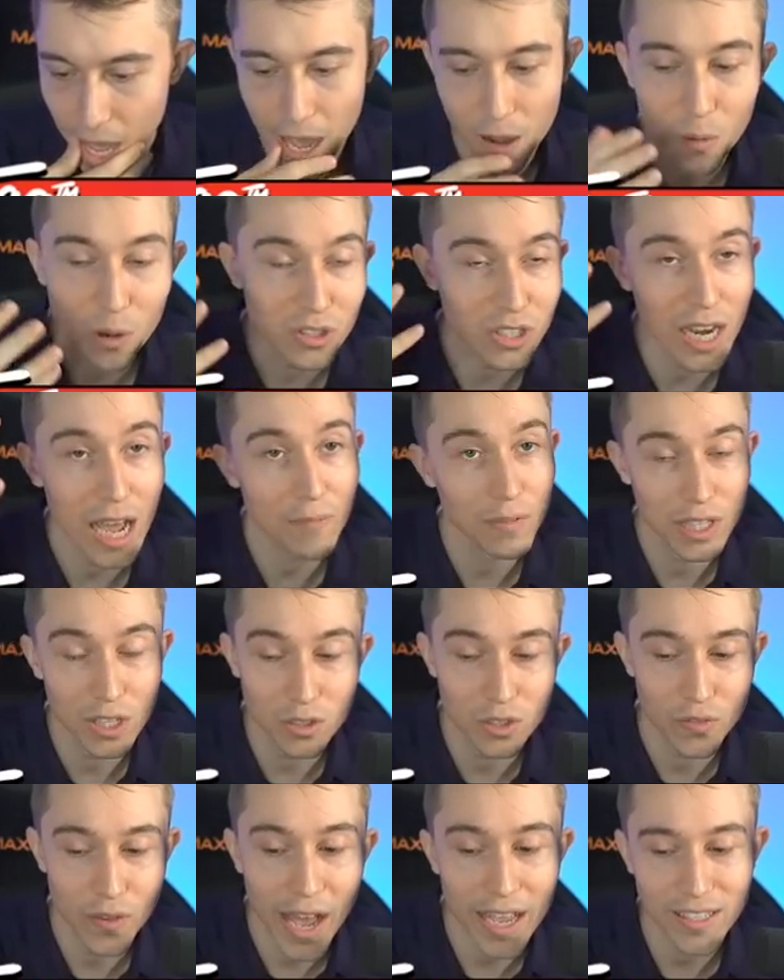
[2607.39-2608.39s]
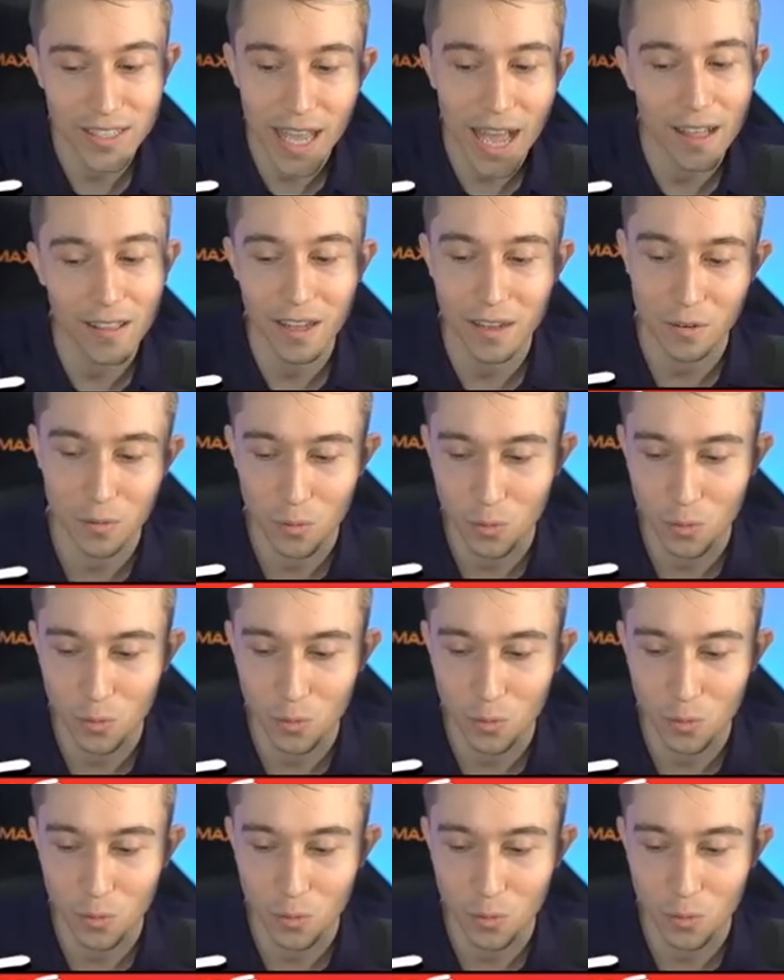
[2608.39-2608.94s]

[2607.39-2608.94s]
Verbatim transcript: I wasn't having those fast cat